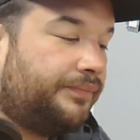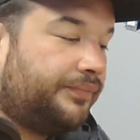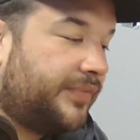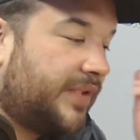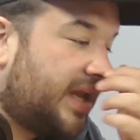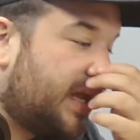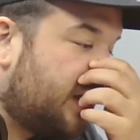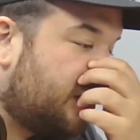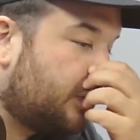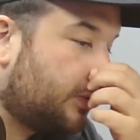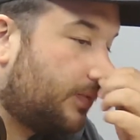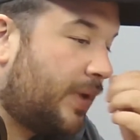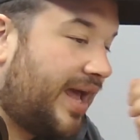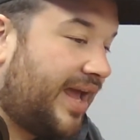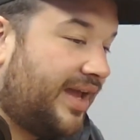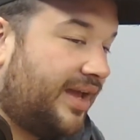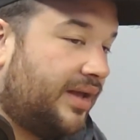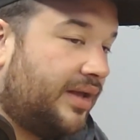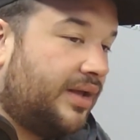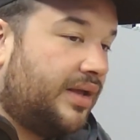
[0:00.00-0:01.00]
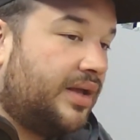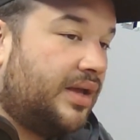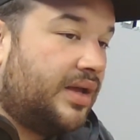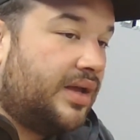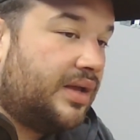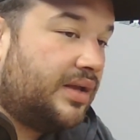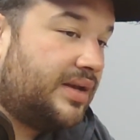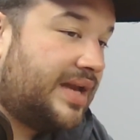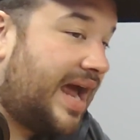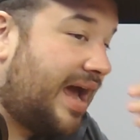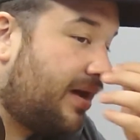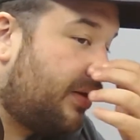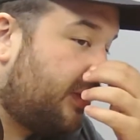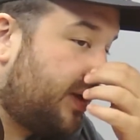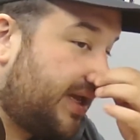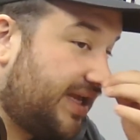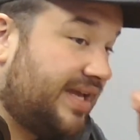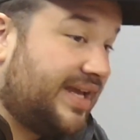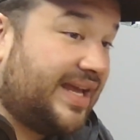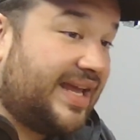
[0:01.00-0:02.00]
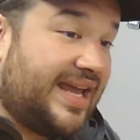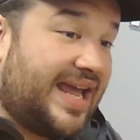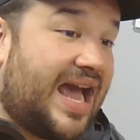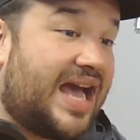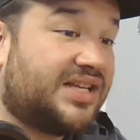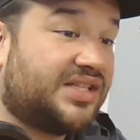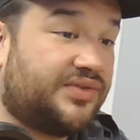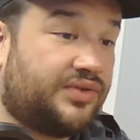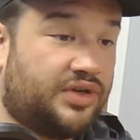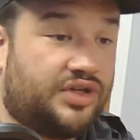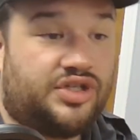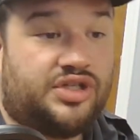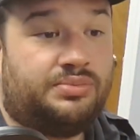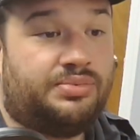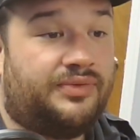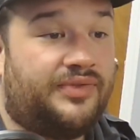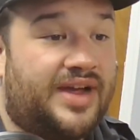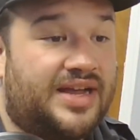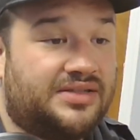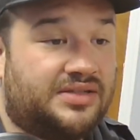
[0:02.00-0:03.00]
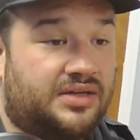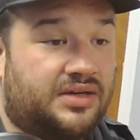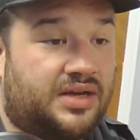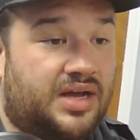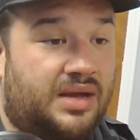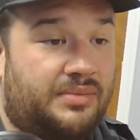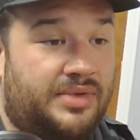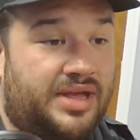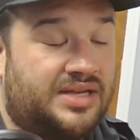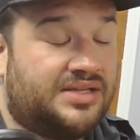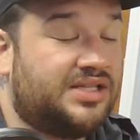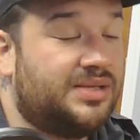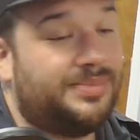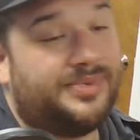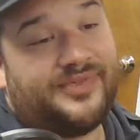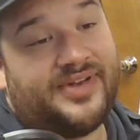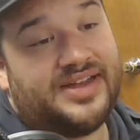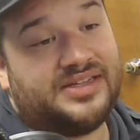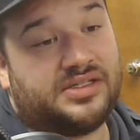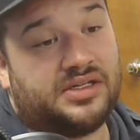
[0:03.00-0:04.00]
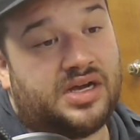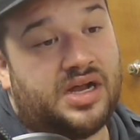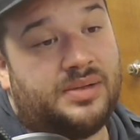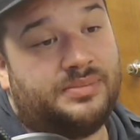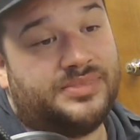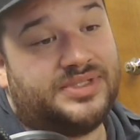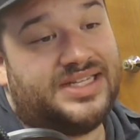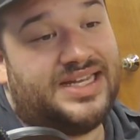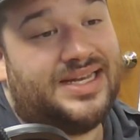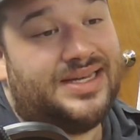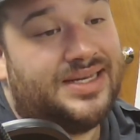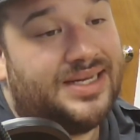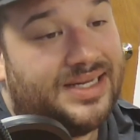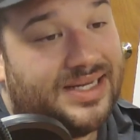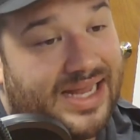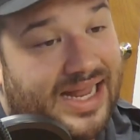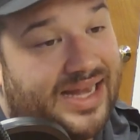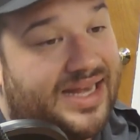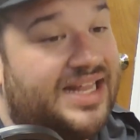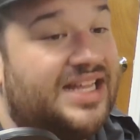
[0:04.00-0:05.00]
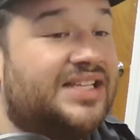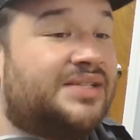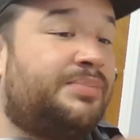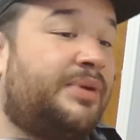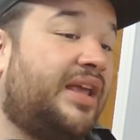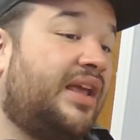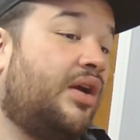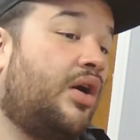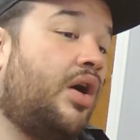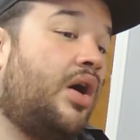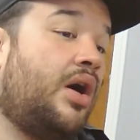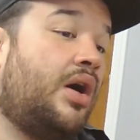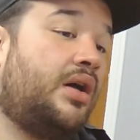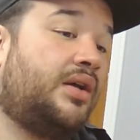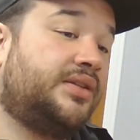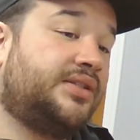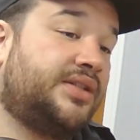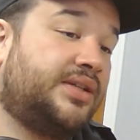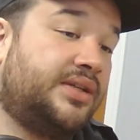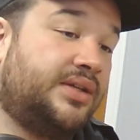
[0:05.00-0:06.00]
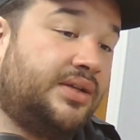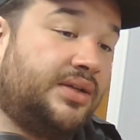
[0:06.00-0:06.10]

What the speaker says: either way, now he asked for a supervisor to come in. Supervisor comes in, and he is being hauled